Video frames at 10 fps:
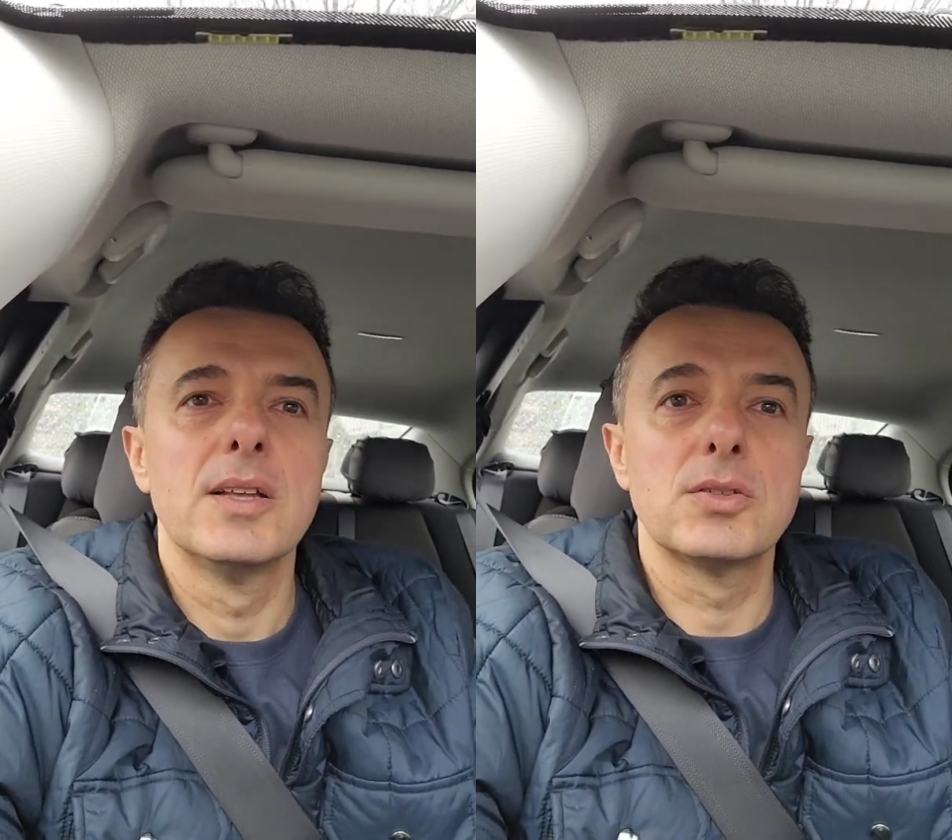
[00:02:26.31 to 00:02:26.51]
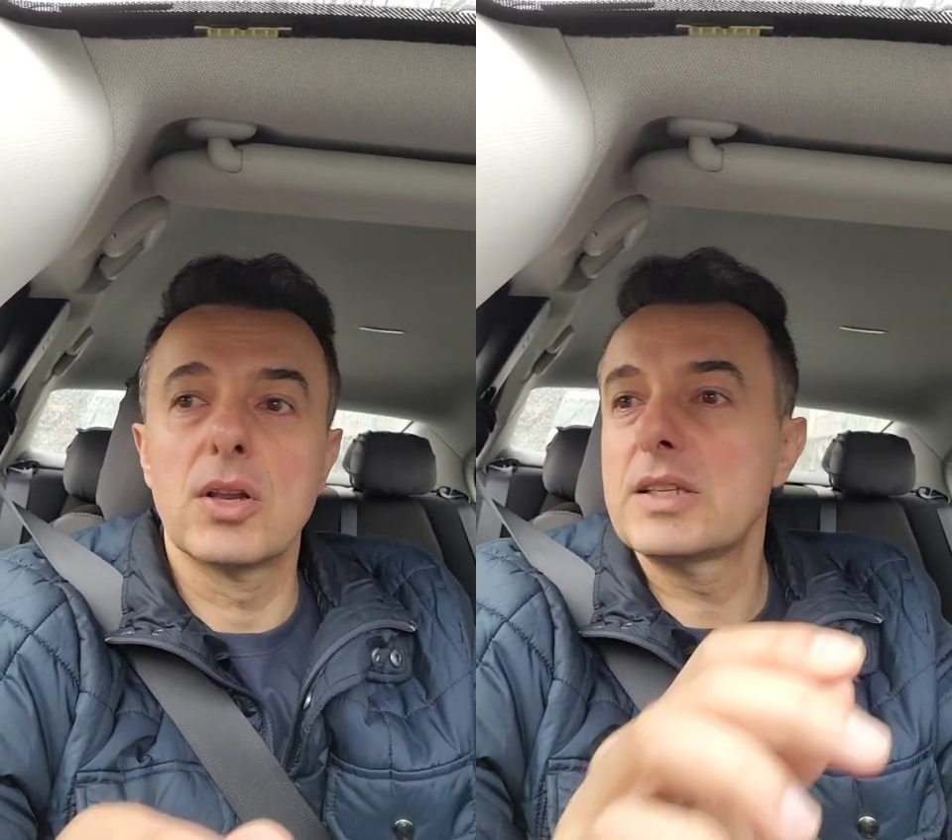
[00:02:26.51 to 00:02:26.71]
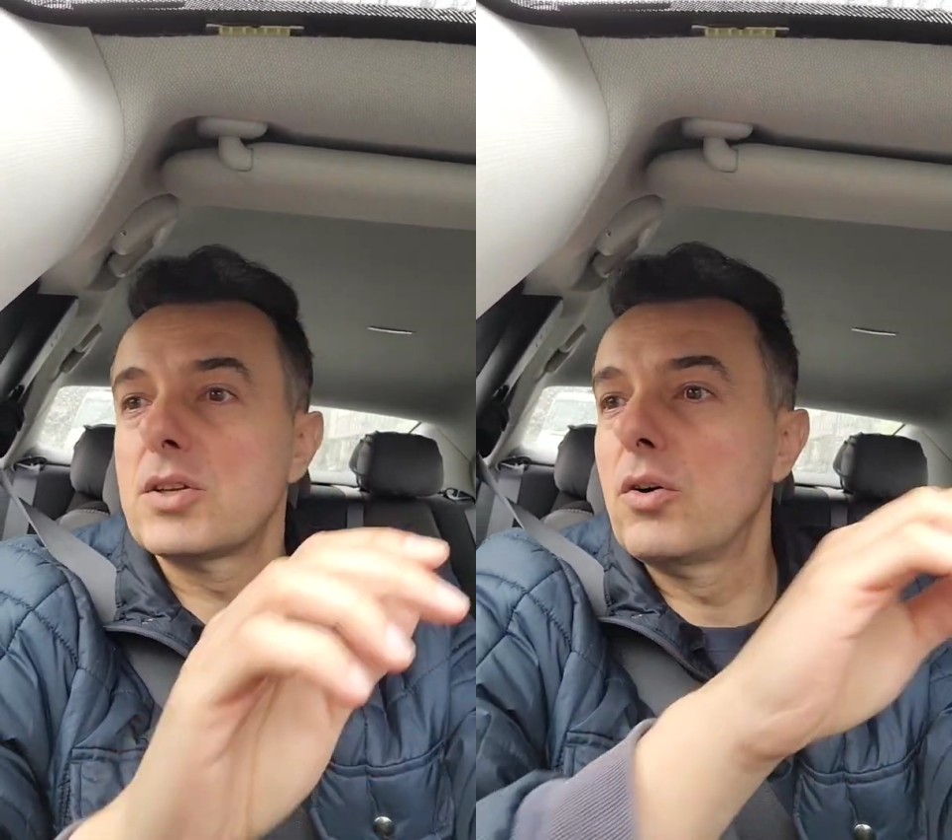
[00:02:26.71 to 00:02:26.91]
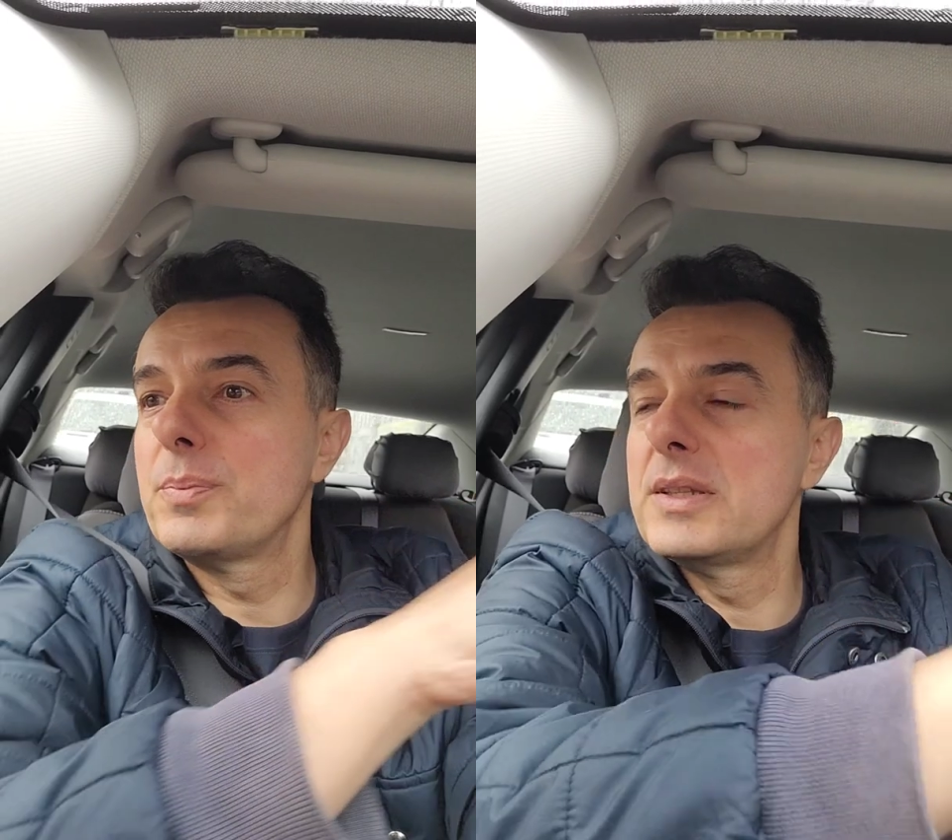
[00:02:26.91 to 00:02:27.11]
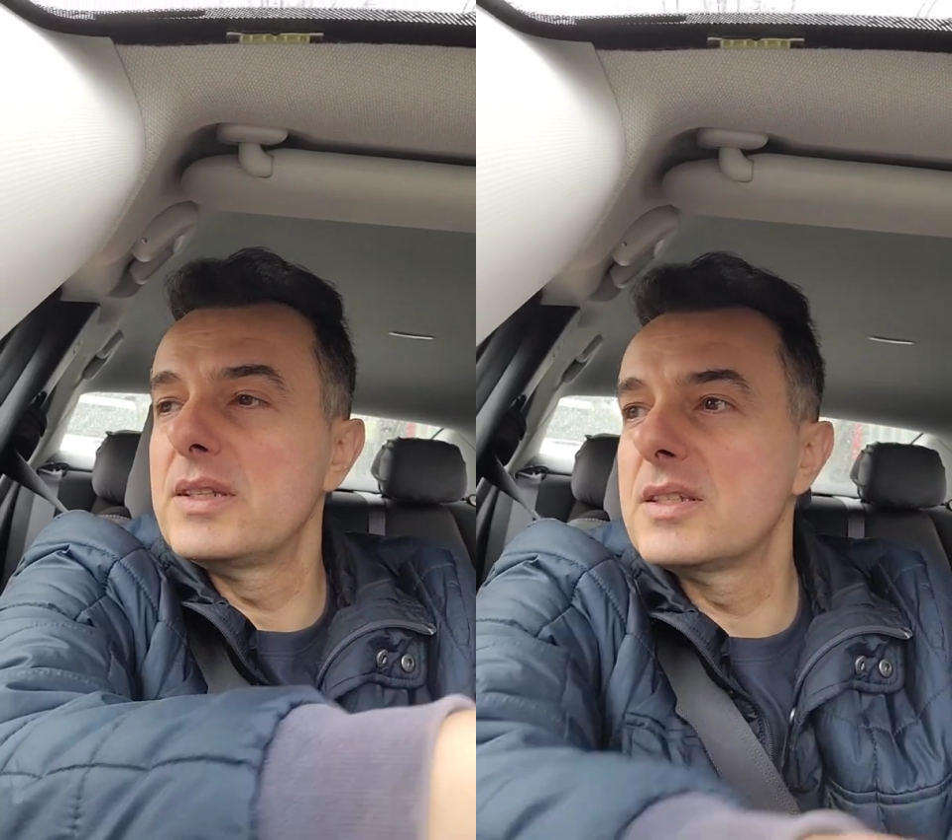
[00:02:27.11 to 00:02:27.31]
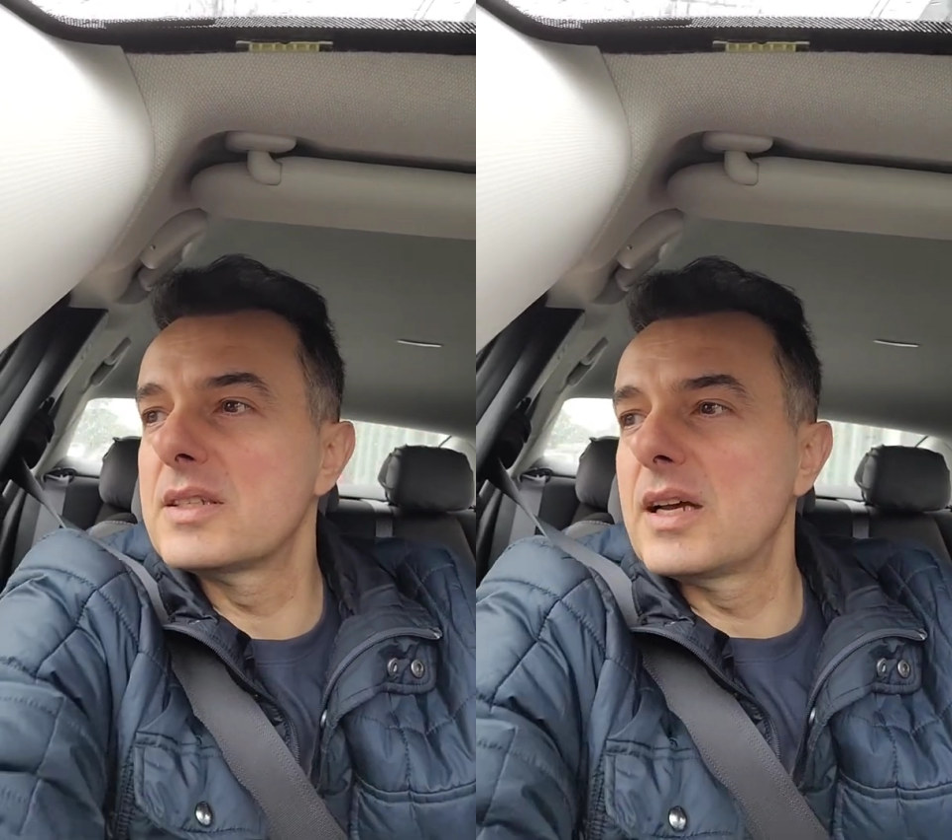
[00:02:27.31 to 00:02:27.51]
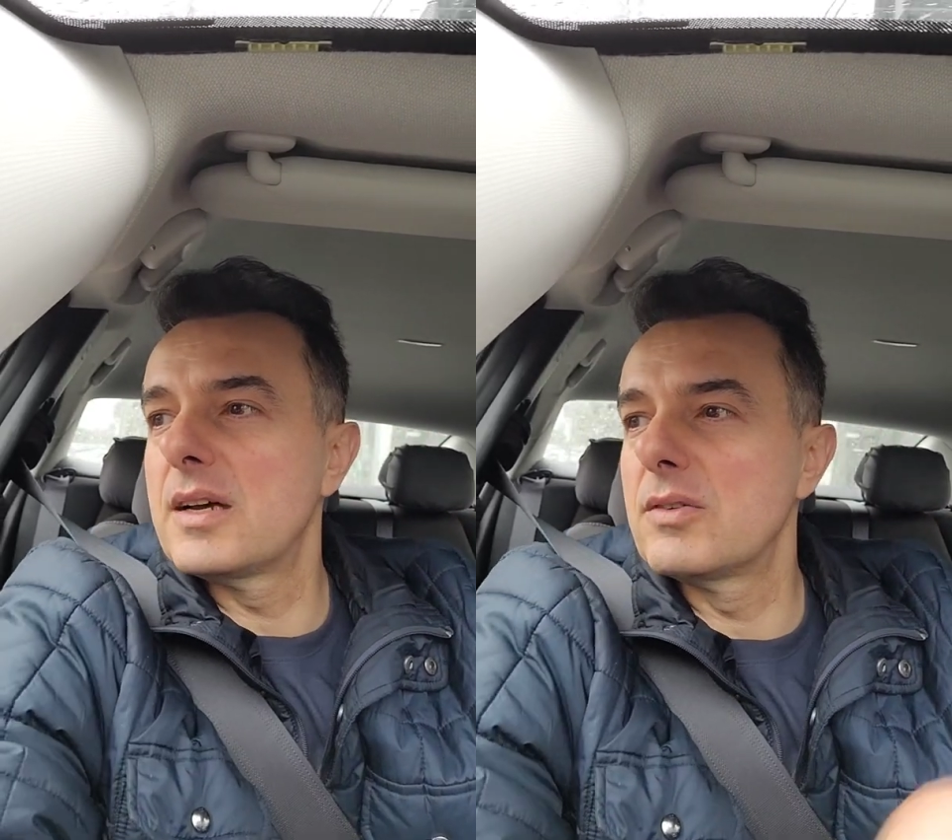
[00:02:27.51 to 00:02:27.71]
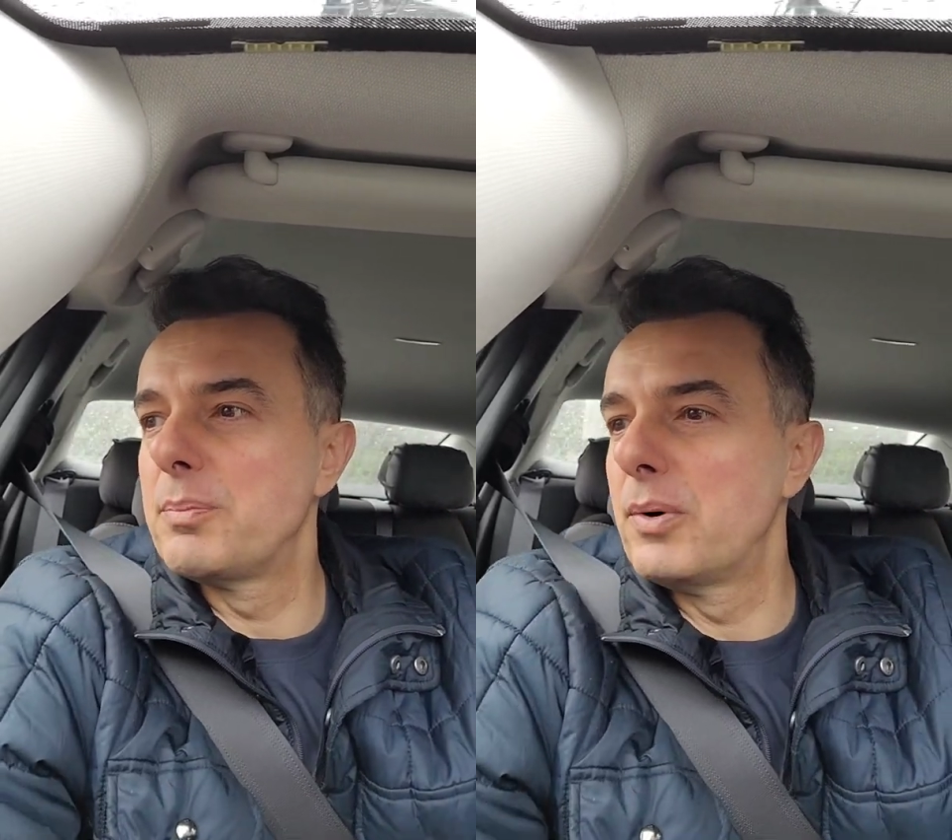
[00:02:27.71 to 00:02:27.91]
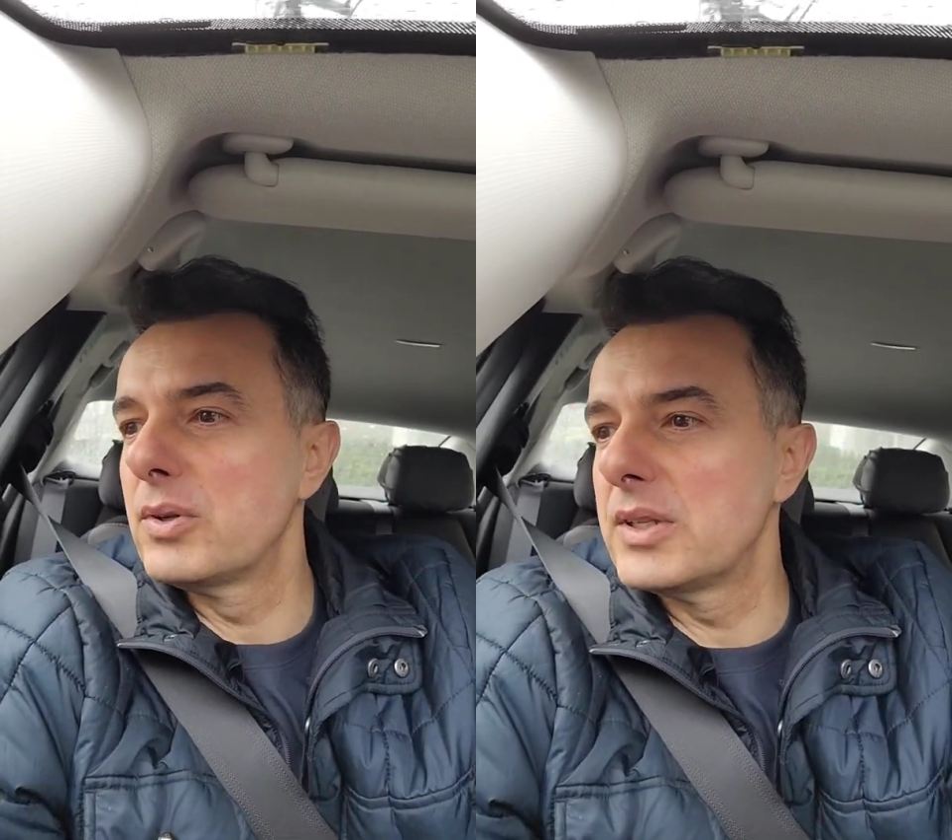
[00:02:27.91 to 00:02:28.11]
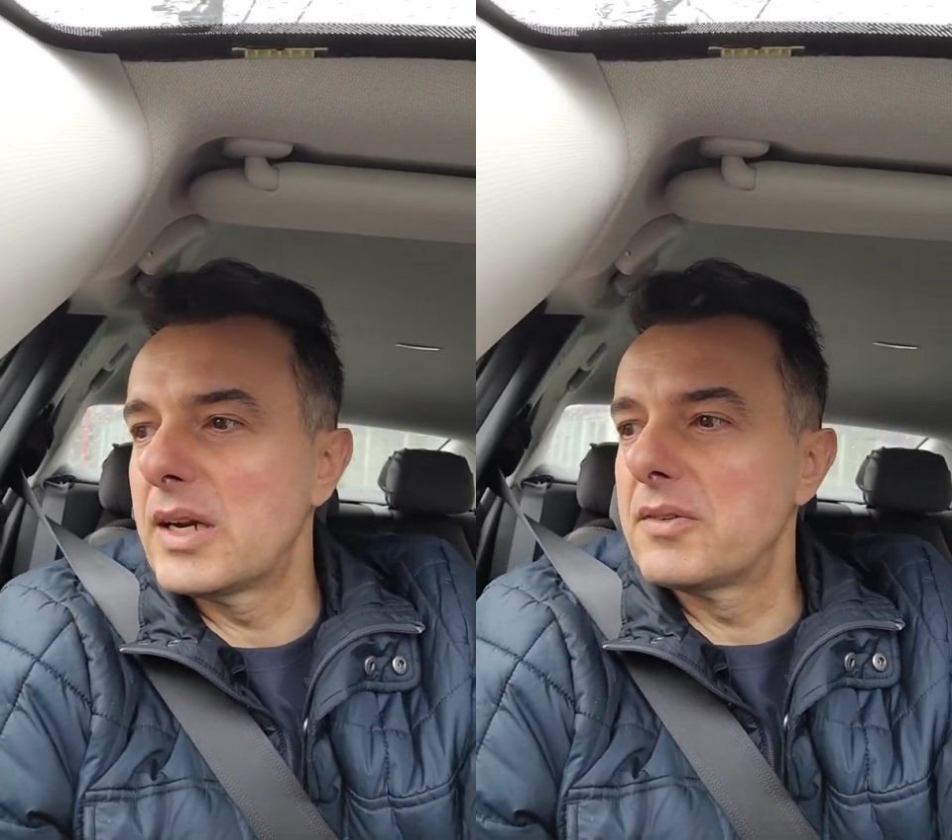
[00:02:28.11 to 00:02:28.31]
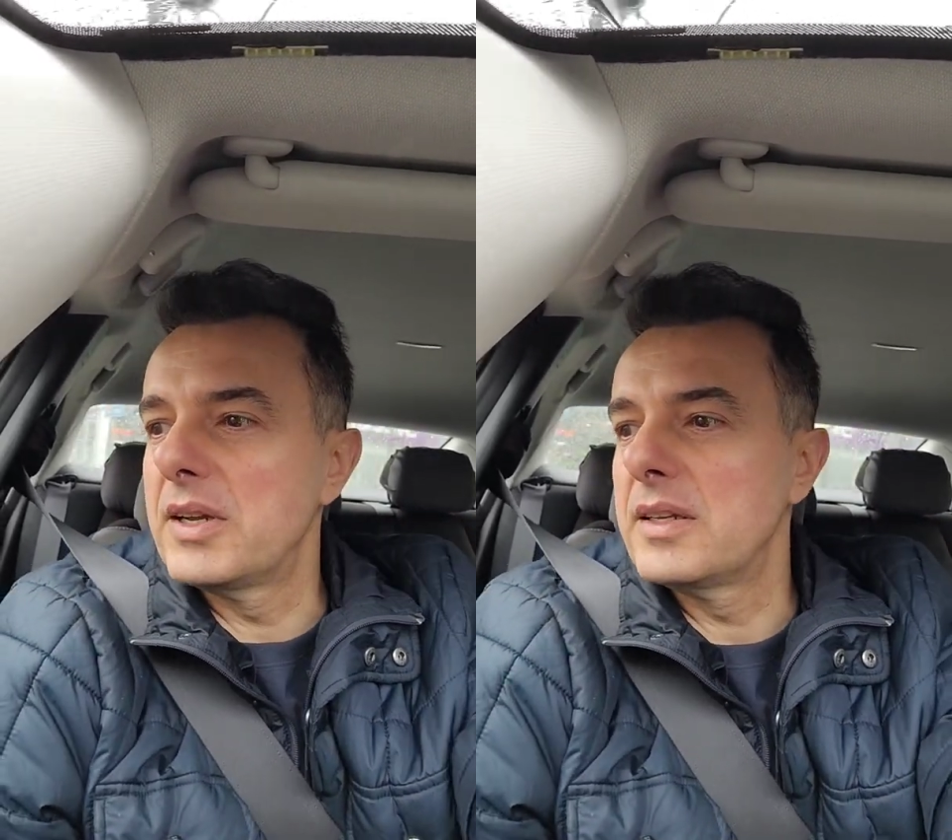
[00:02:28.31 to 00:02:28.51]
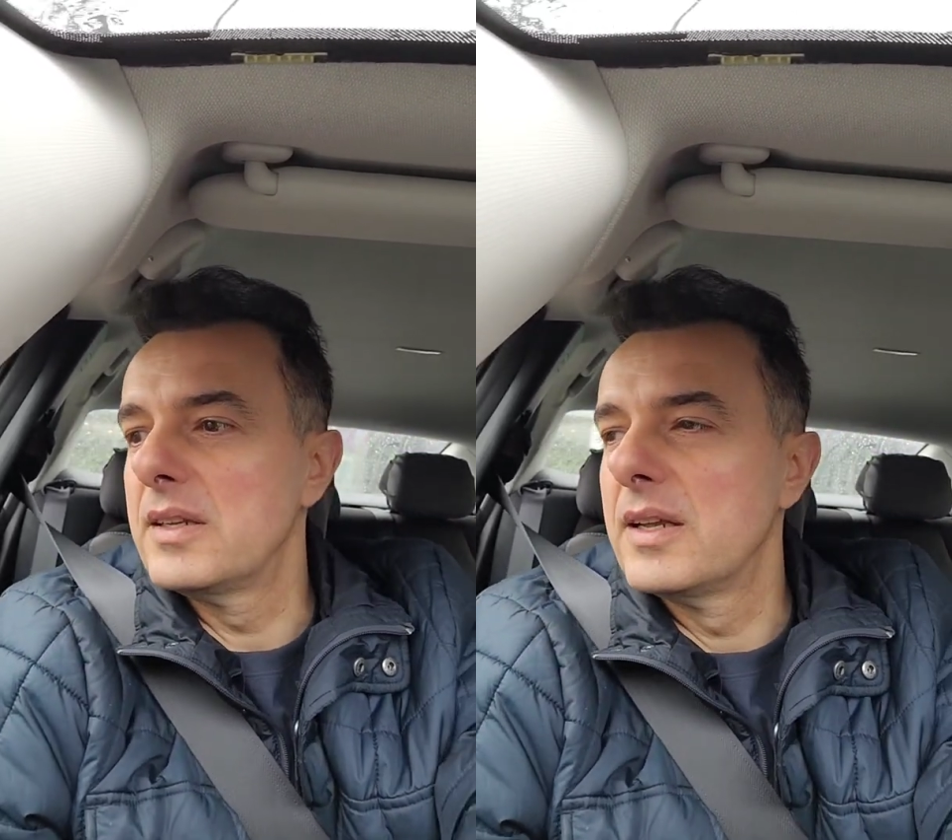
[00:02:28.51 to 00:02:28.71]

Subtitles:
So let's hope that this report that I read